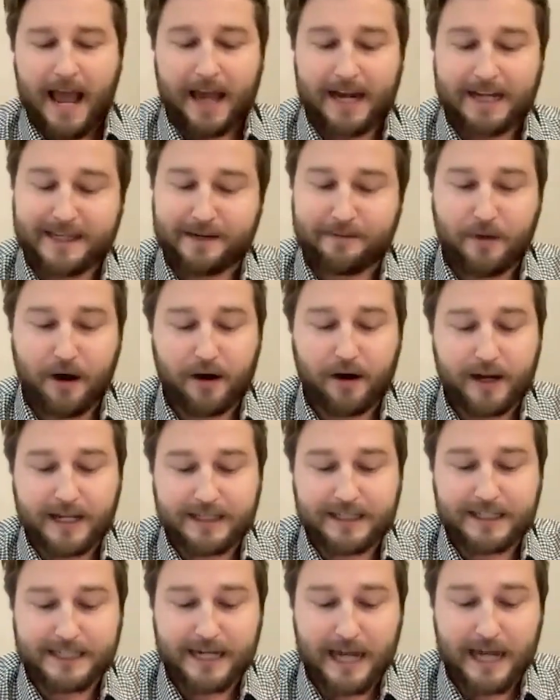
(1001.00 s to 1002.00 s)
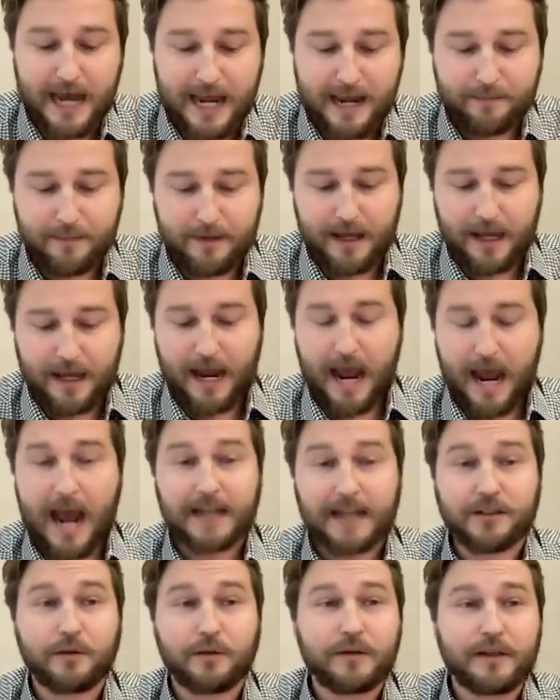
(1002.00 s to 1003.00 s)
And I said, Marty, at the time,
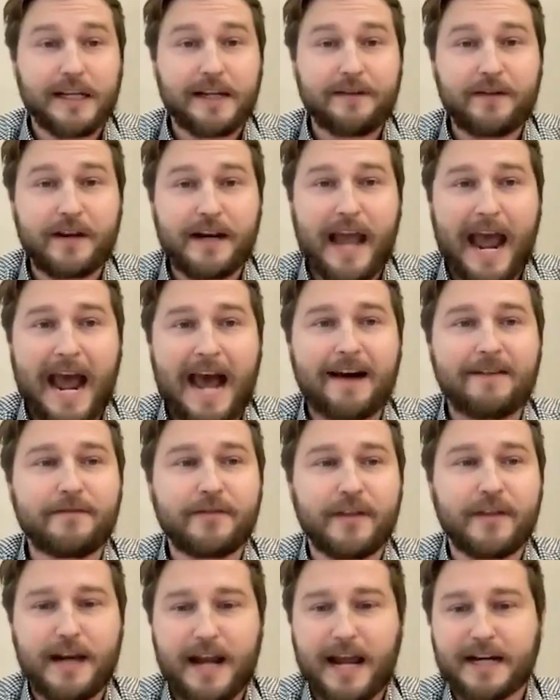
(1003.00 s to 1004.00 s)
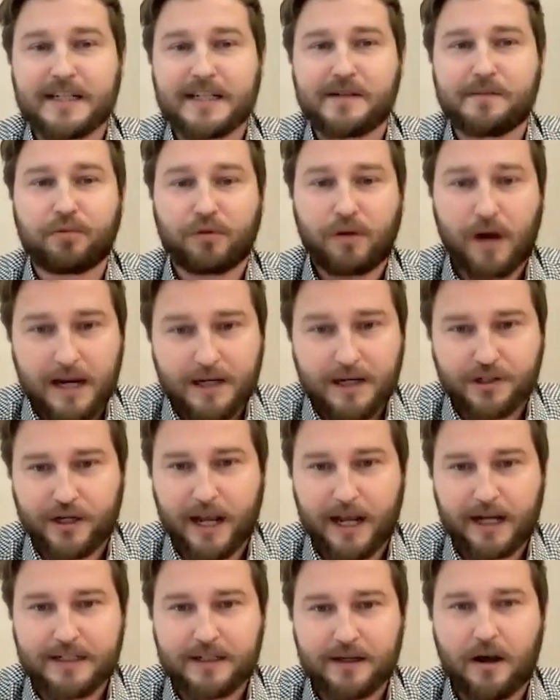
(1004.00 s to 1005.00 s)
I don't even have the next
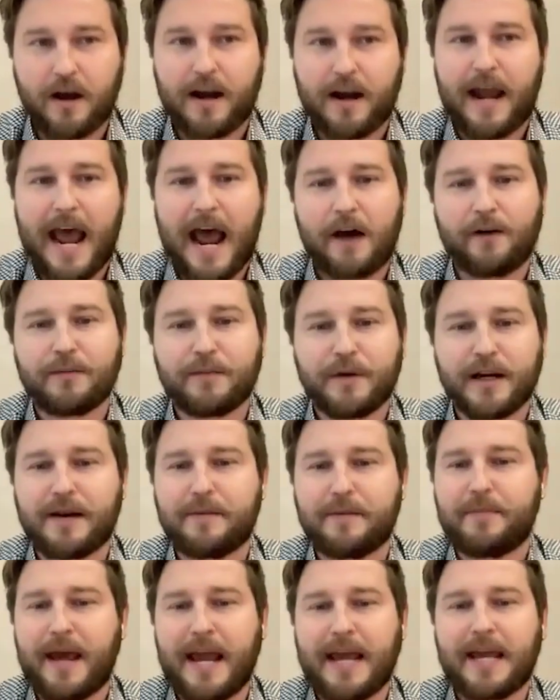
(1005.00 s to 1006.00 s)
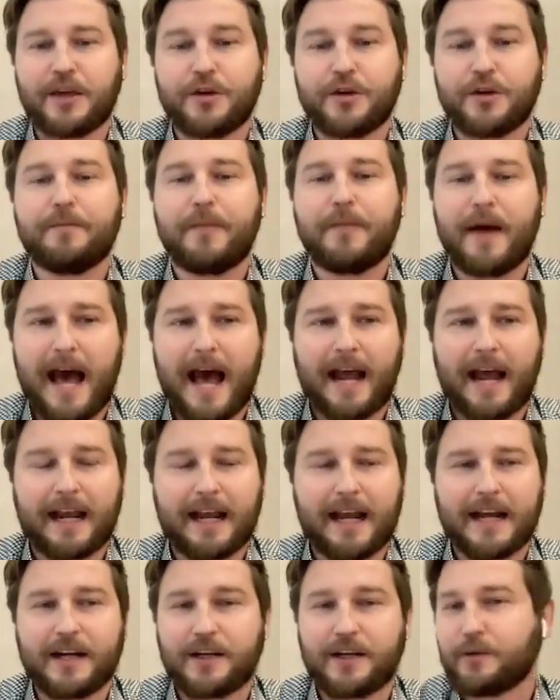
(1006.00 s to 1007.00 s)
project on how I'm going to pay you back.
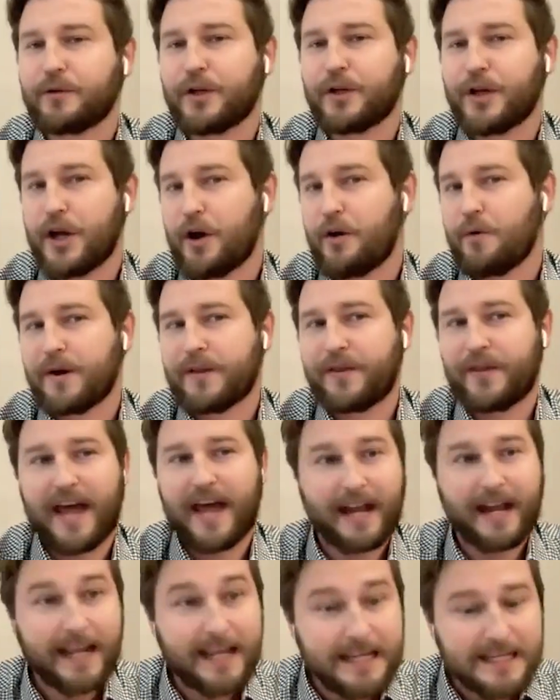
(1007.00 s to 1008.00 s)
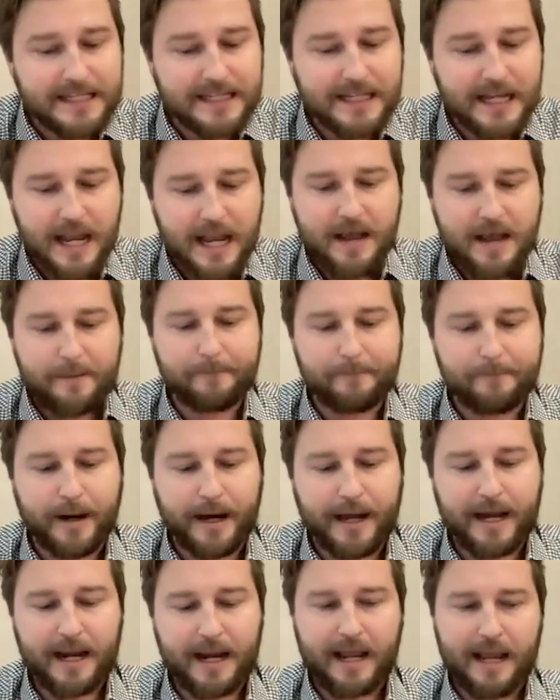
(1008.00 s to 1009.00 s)
I don't know what that is,
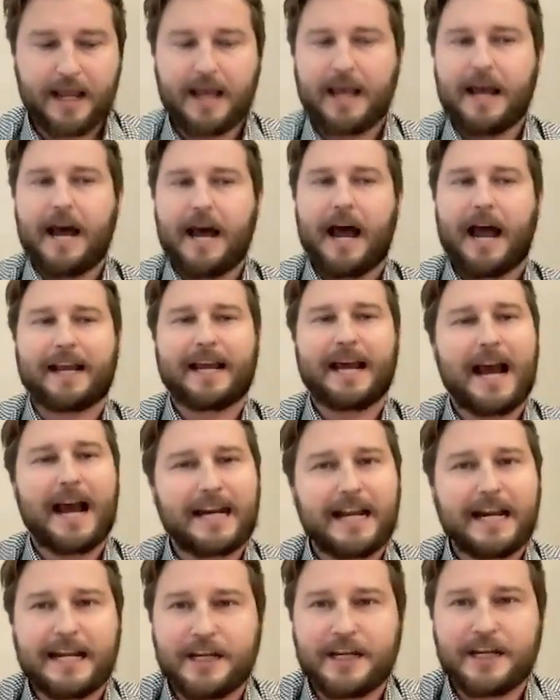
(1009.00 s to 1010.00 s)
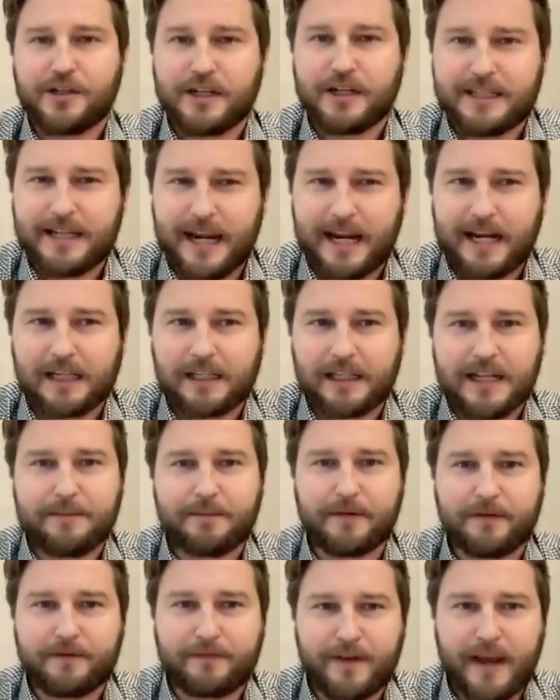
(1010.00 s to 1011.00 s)
but mm. I kind of need you to take a
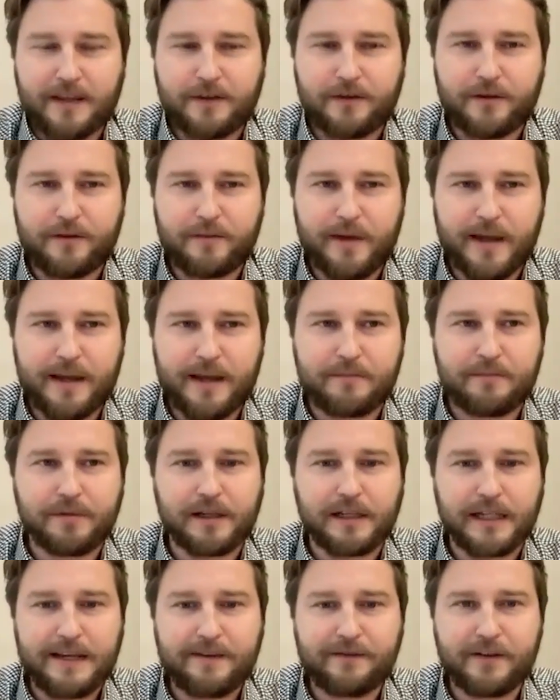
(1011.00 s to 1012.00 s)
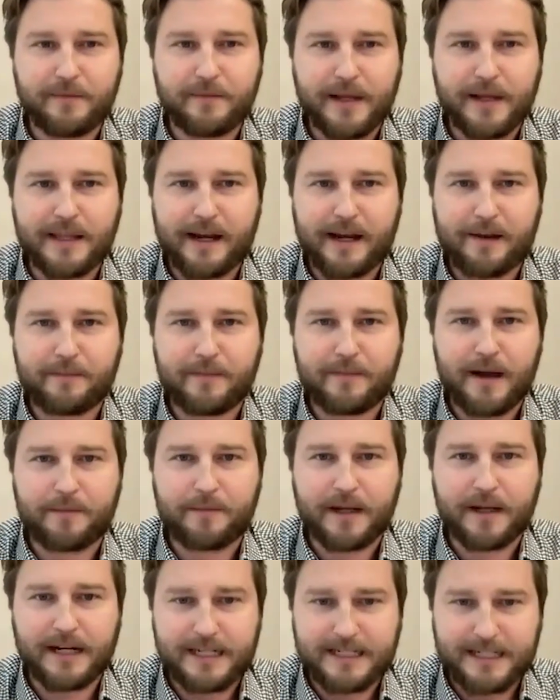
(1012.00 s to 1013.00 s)
leap of faith with me and believe in me that I'm,
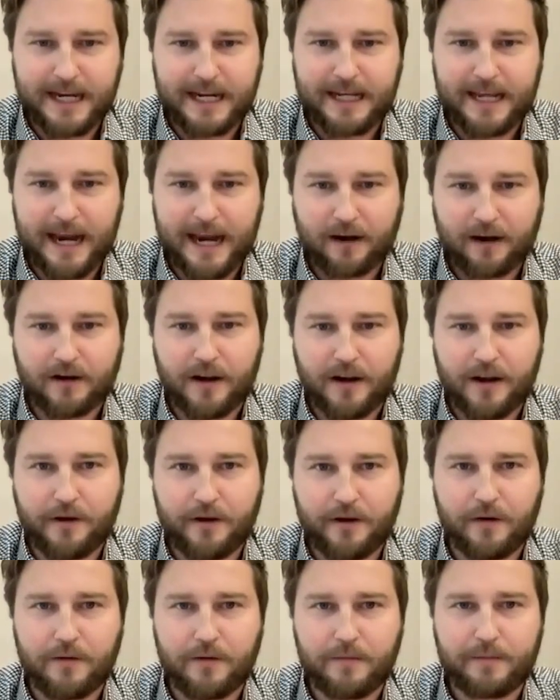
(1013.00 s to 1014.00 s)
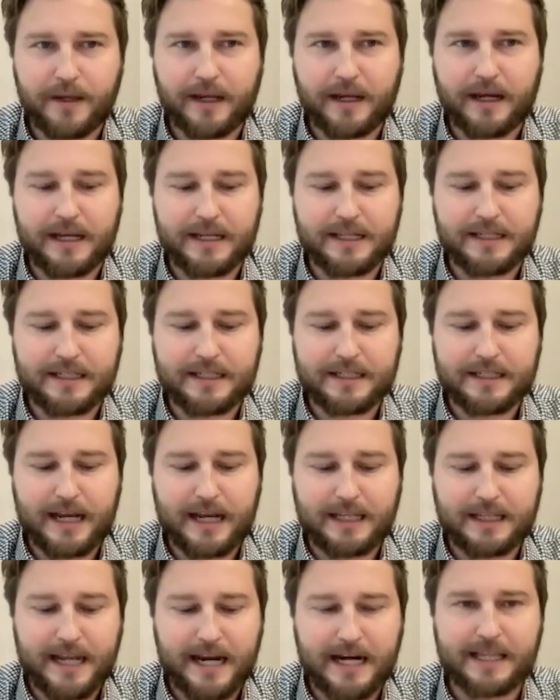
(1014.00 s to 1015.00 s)
I'm going to take care of you, because
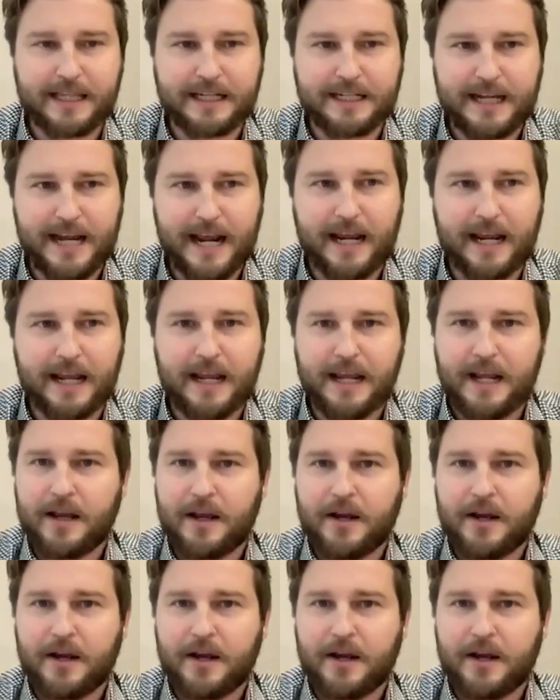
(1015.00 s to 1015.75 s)
at the end of the day,